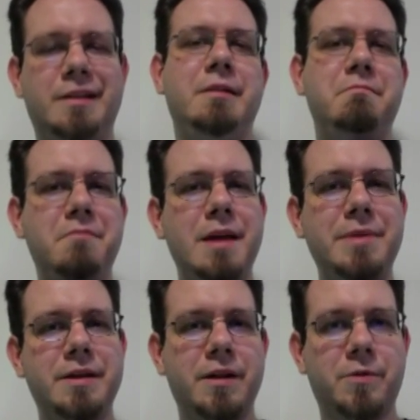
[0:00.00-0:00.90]
maybe
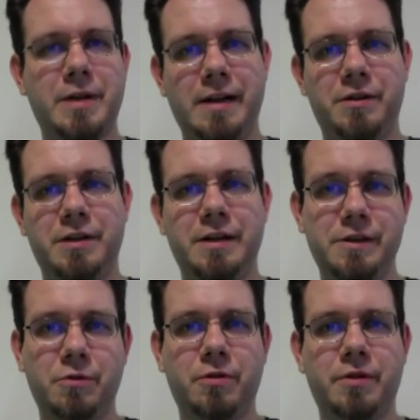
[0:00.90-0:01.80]
another analogy is in
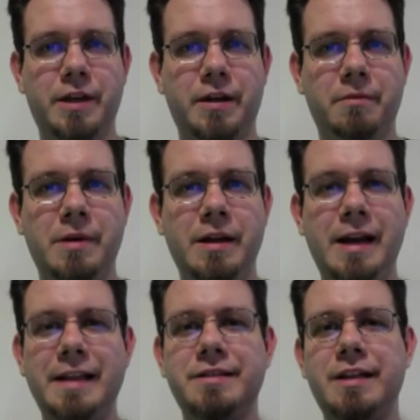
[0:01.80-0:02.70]
order here.
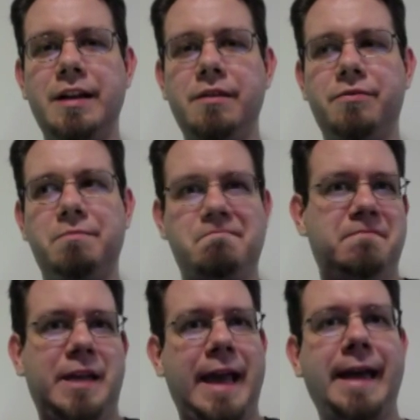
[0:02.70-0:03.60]
Instead of
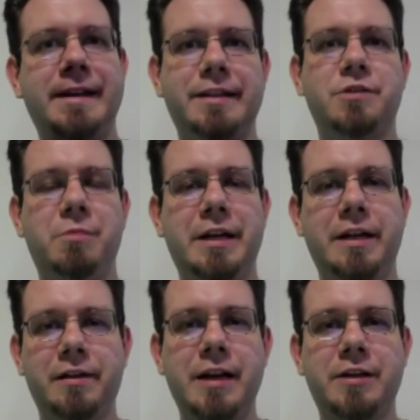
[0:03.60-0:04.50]
candidates winning
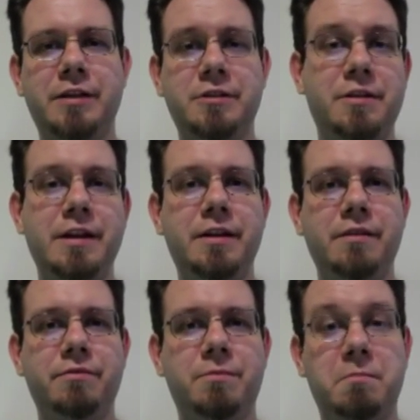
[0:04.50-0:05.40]
elections, think
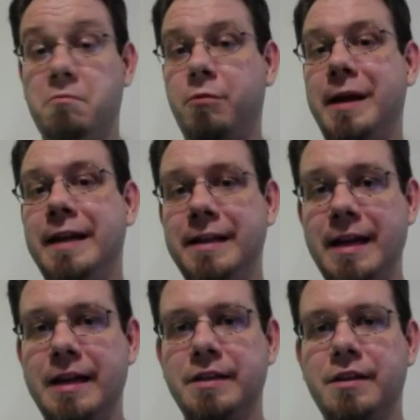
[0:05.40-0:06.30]
of rainy
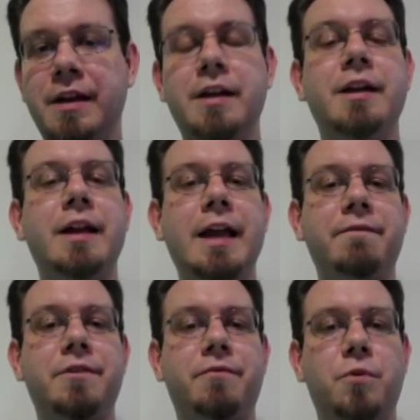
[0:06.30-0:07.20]
days. If
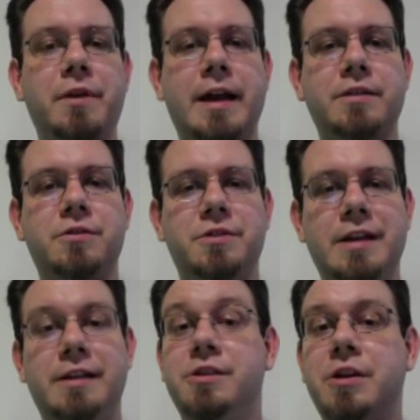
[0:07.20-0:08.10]
the forecaster
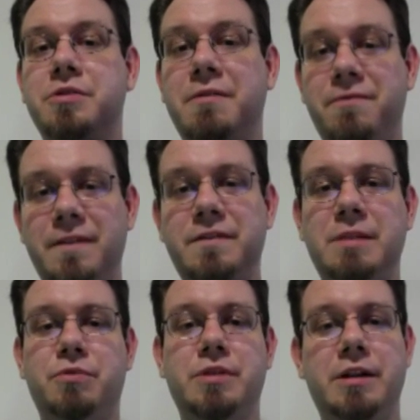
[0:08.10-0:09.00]
says there's a
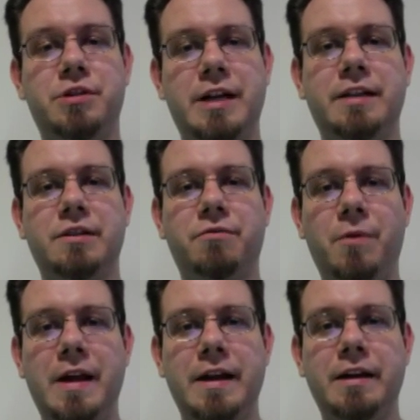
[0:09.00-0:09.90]
50% chance of
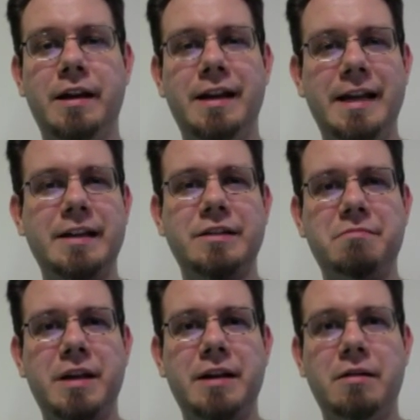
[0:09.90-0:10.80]
rain, he doesn't
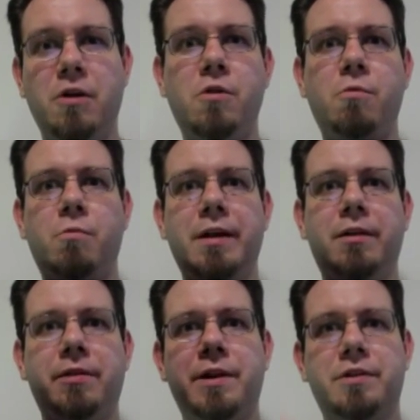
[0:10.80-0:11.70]
mean, oh, well,
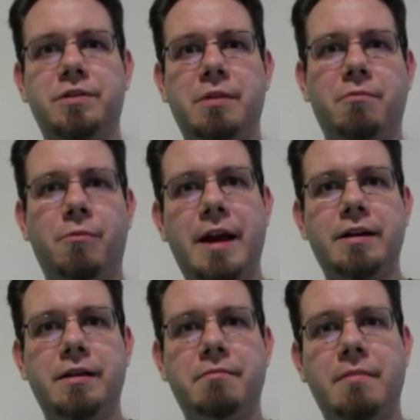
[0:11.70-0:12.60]
there's some
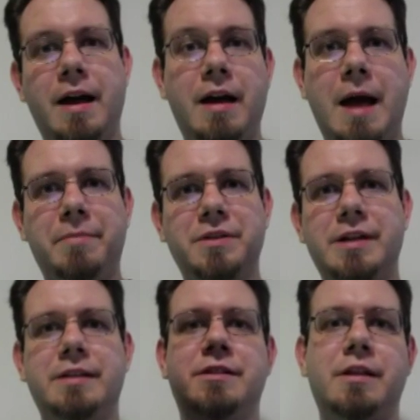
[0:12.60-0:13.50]
random
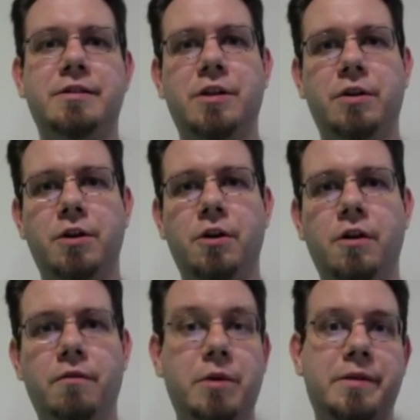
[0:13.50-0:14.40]
happenstance that's going to occur
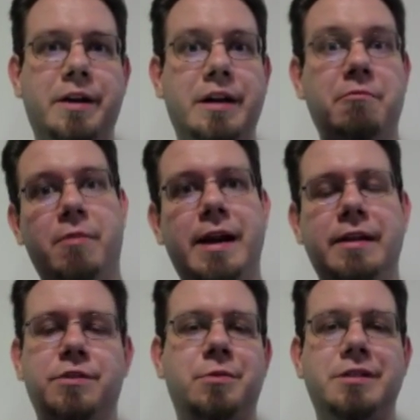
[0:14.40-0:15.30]
of whether or not it rains
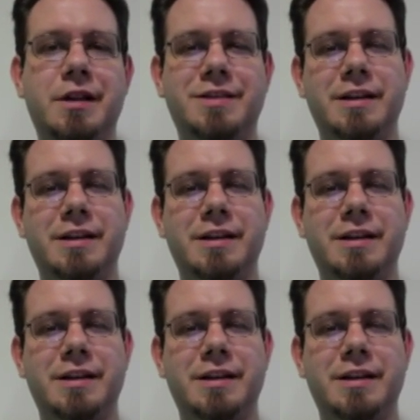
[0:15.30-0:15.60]
or it doesn't.